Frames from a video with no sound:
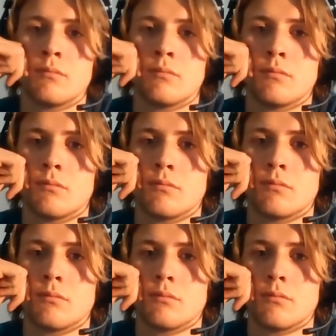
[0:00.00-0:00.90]

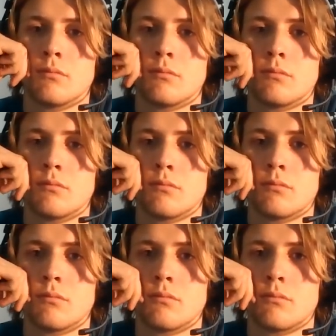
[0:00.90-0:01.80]

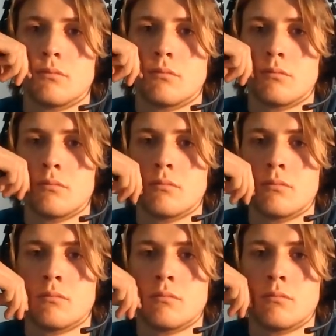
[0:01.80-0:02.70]

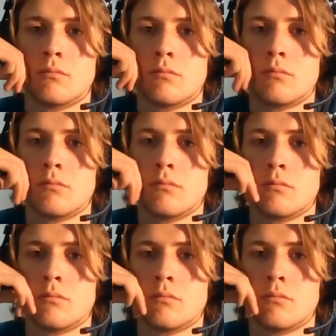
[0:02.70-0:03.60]

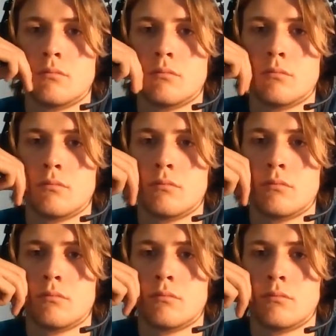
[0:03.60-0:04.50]

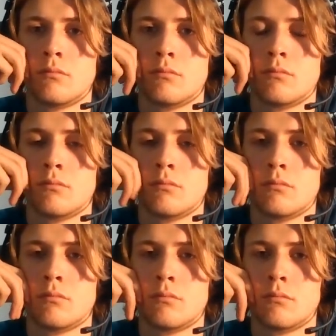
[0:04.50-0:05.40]

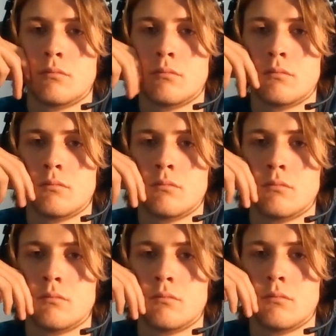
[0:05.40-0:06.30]

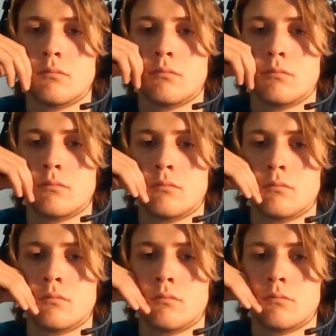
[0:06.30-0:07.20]

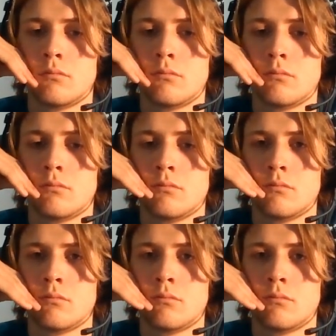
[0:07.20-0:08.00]
This person isn't speaking.